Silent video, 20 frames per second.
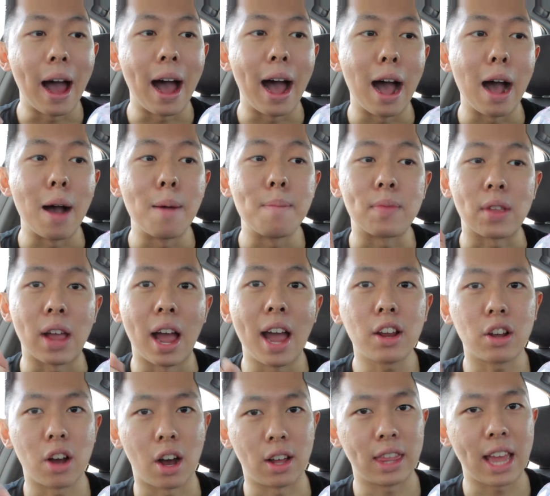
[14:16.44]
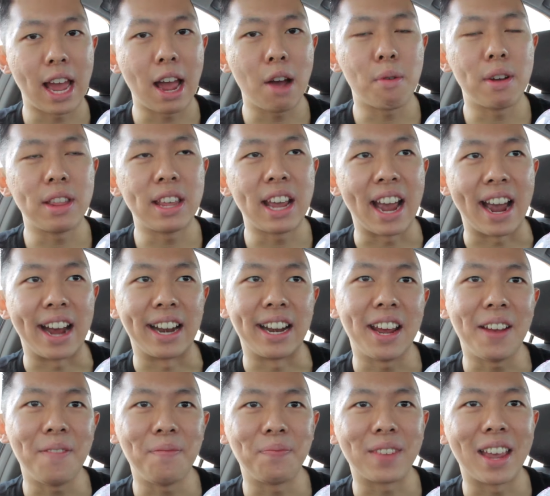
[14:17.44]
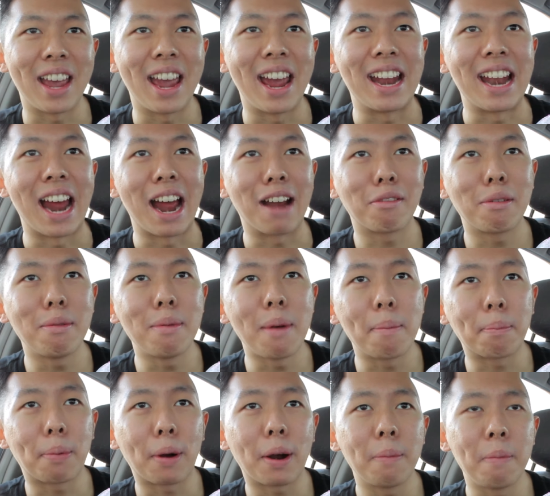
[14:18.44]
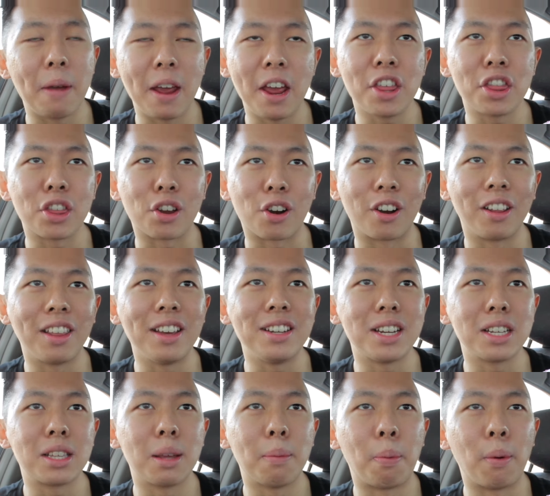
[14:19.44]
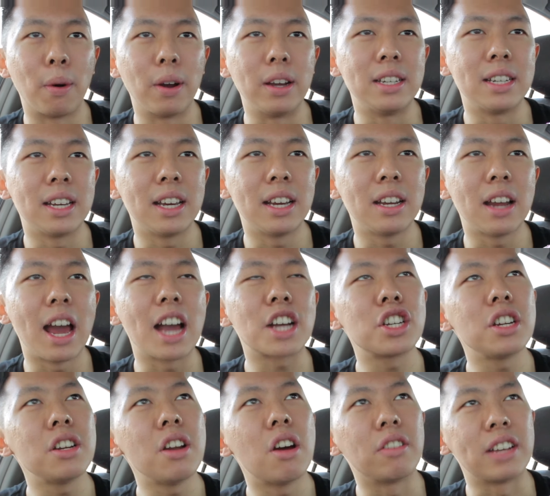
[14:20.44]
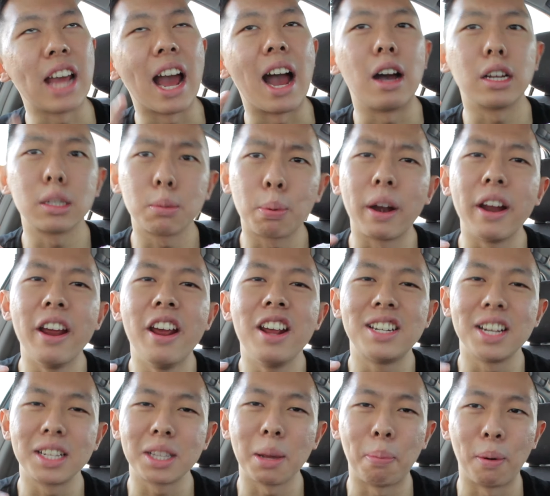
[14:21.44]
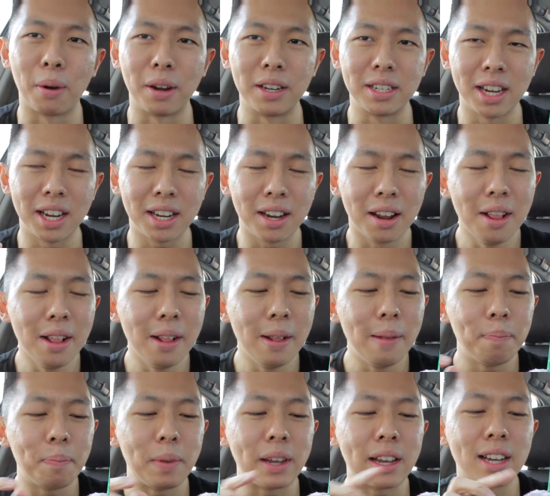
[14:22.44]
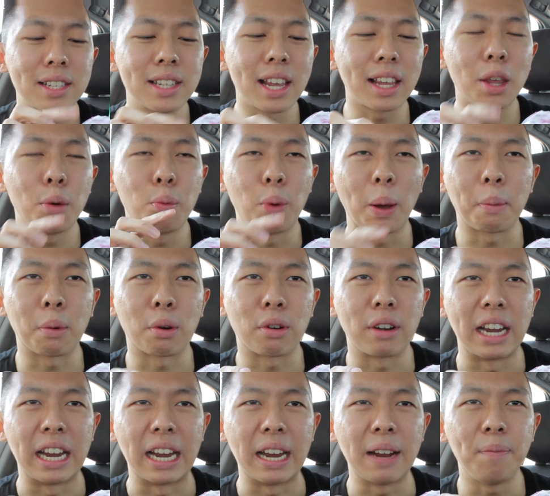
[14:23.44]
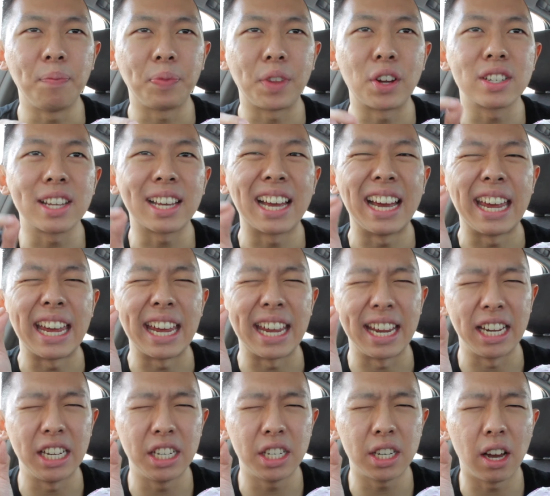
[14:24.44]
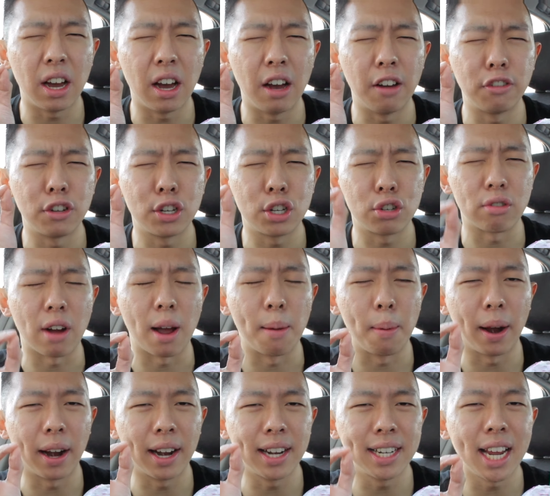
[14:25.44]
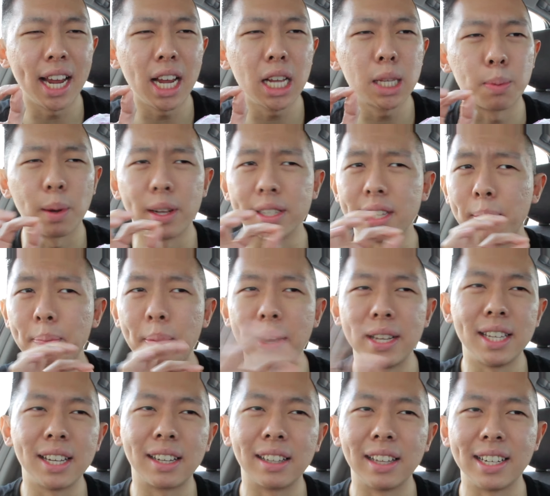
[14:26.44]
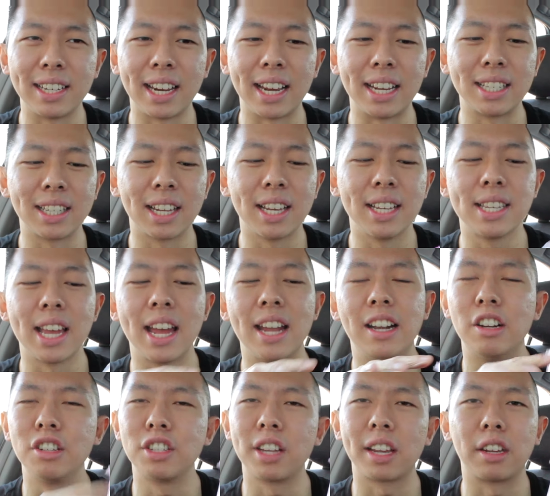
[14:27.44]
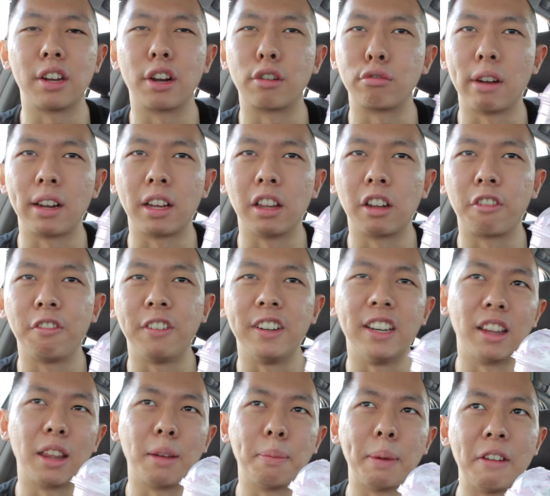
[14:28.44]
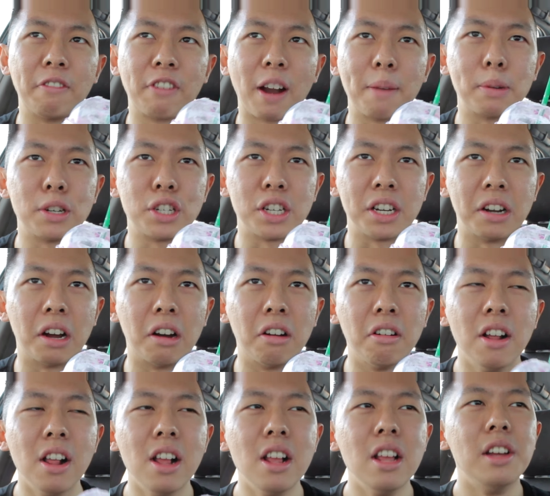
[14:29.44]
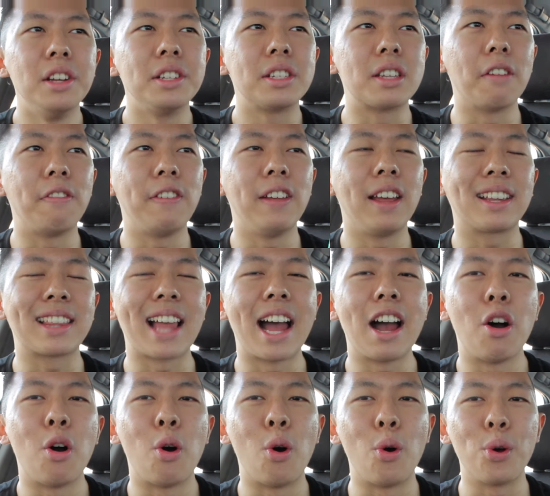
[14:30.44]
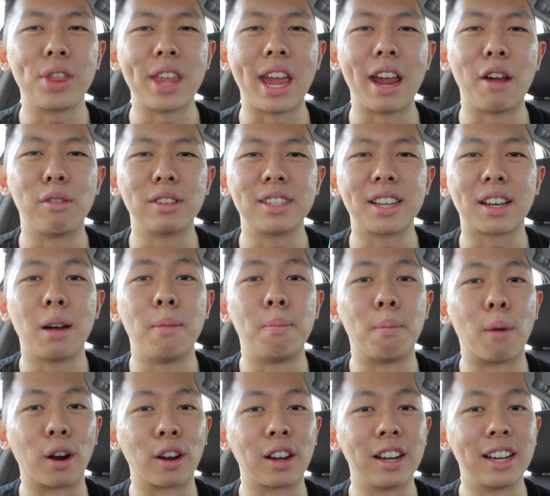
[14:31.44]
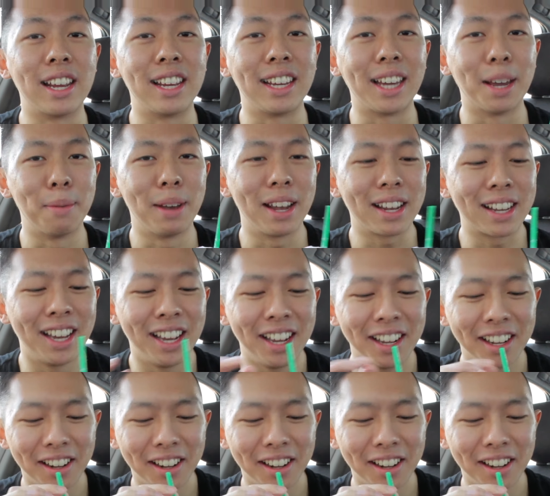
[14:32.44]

I got that when they had it, and I remember being thoroughly disappointed. Actually, no, yeah, I was pretty disappointed because, like, the whipped cream, there's, like, a hint of strawberry taste, but it's, like, basically tasteless, and it was, like, your regular vanilla bean Frappuccino. So I feel like that whole thing was, like, a marketing gimmick.